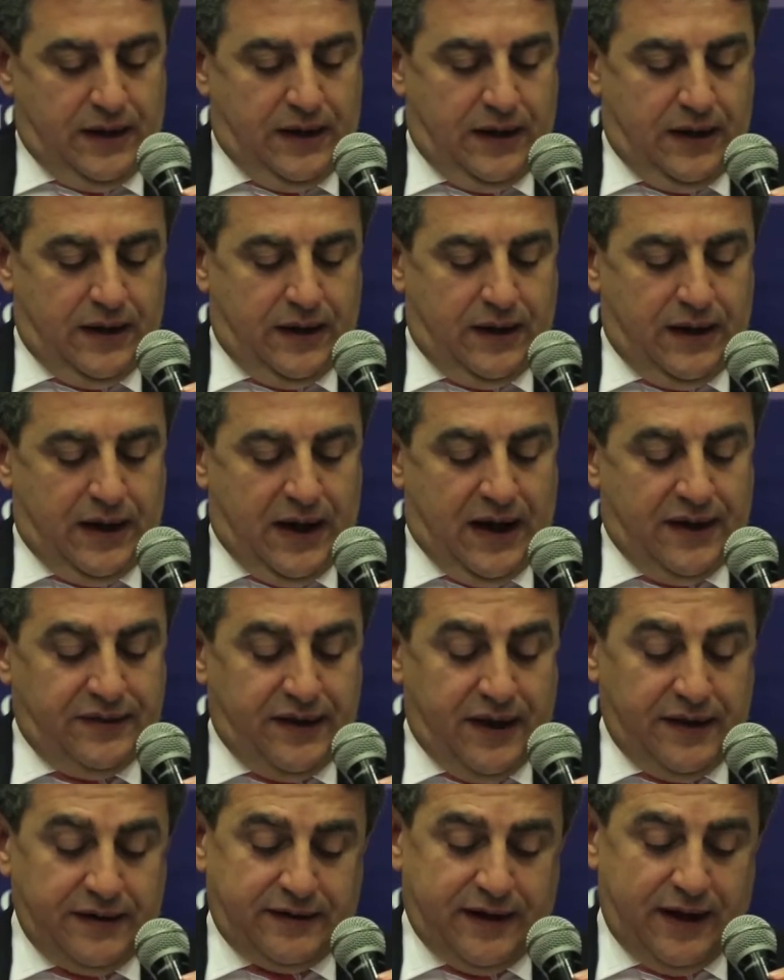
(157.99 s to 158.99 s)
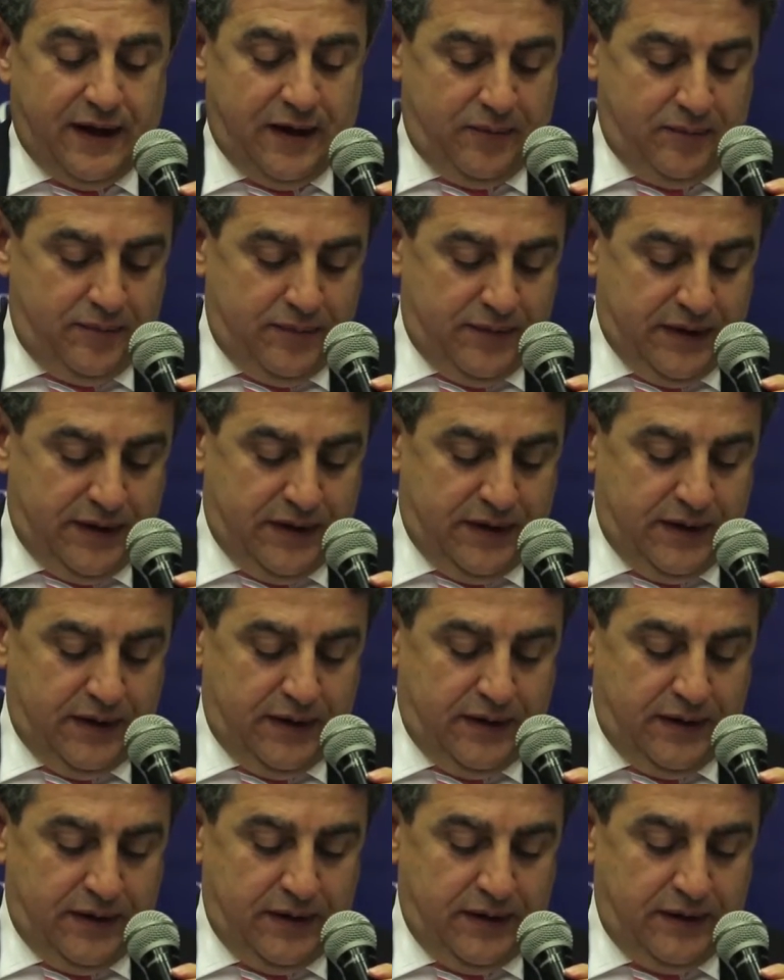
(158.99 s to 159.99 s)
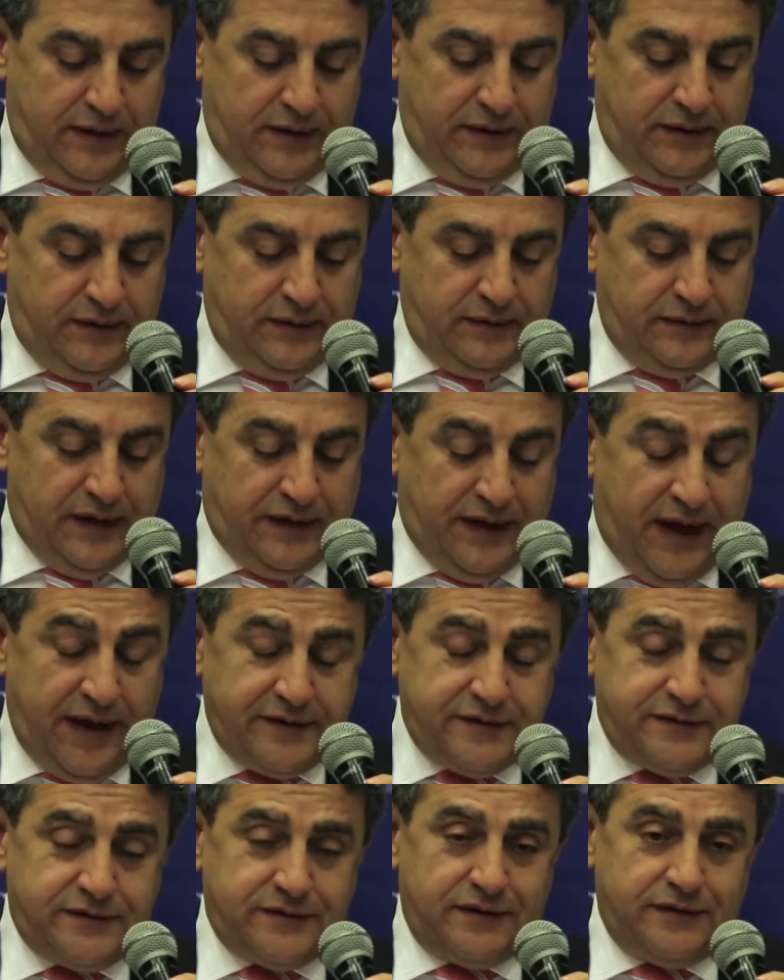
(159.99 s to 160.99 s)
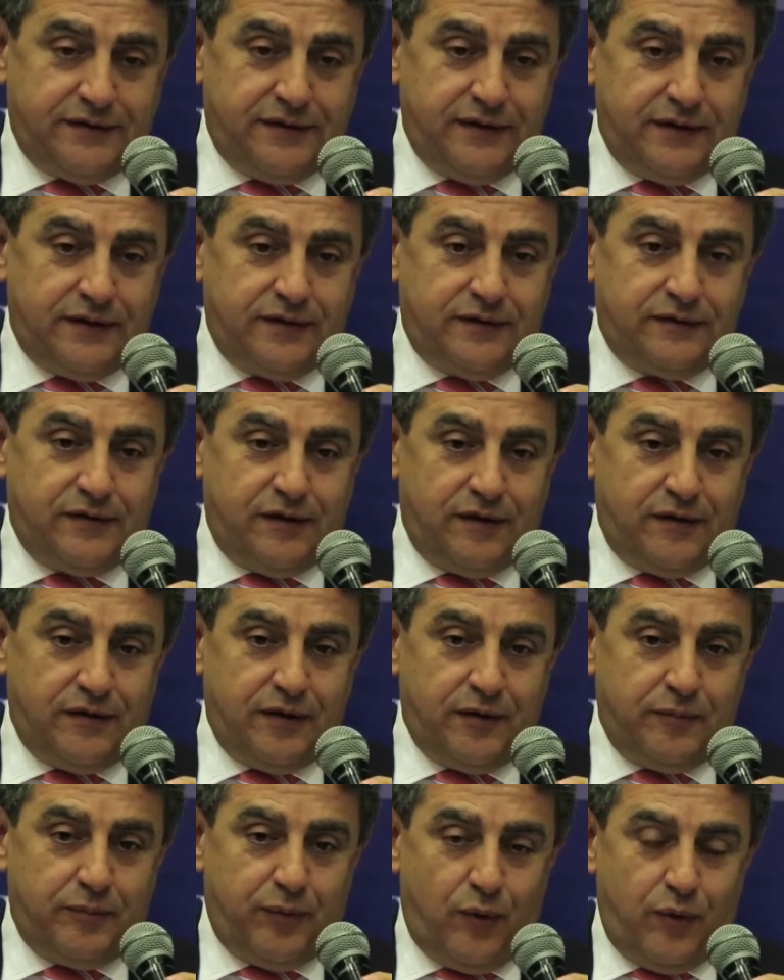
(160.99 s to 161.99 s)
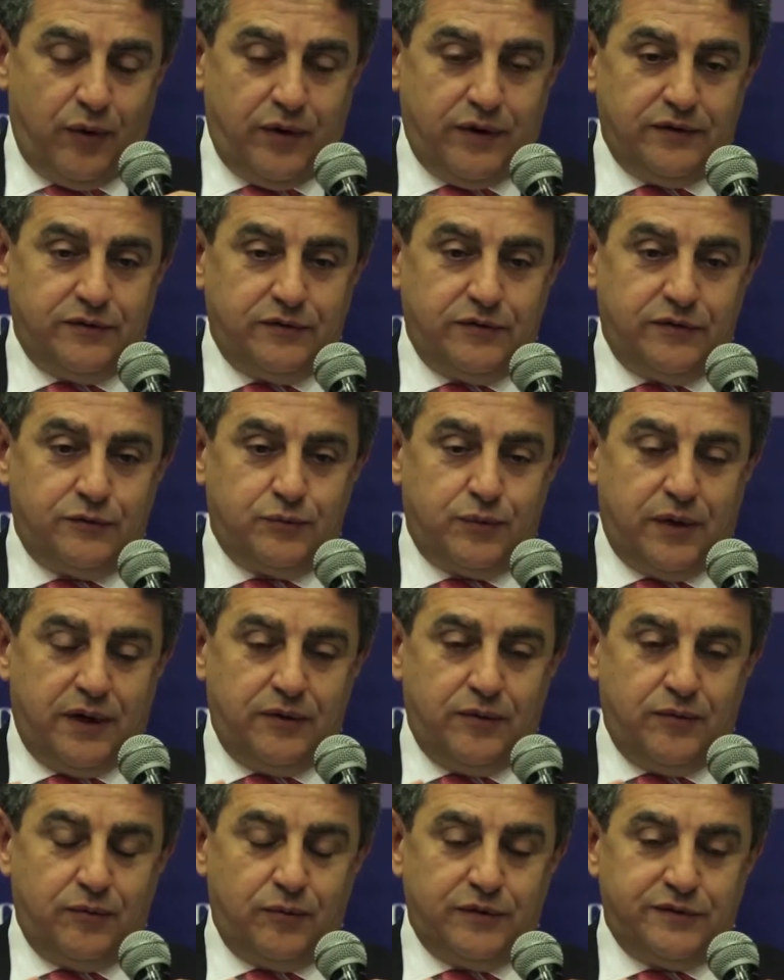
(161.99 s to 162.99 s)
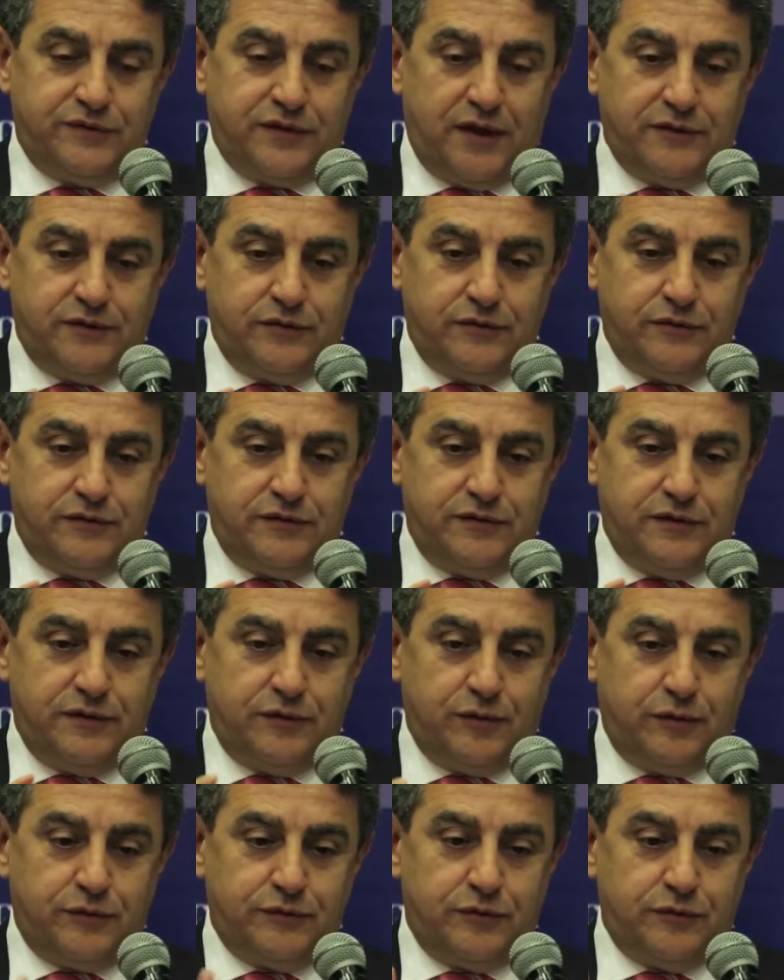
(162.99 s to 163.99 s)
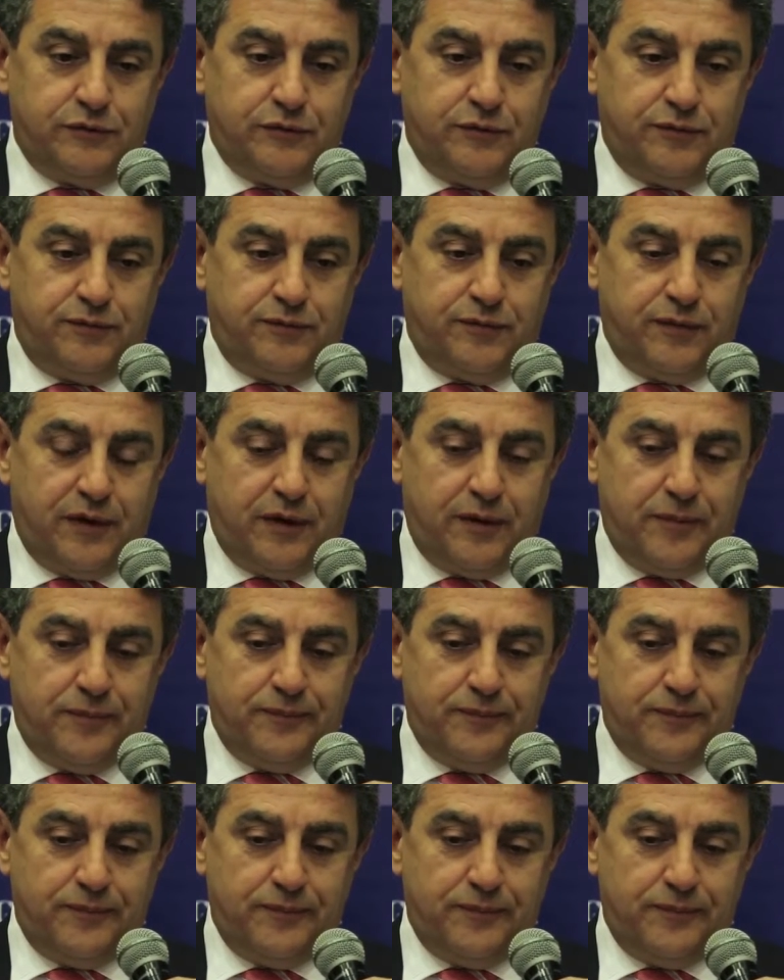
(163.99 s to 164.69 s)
And then came the next, I think, turning point is when we started to see those sort of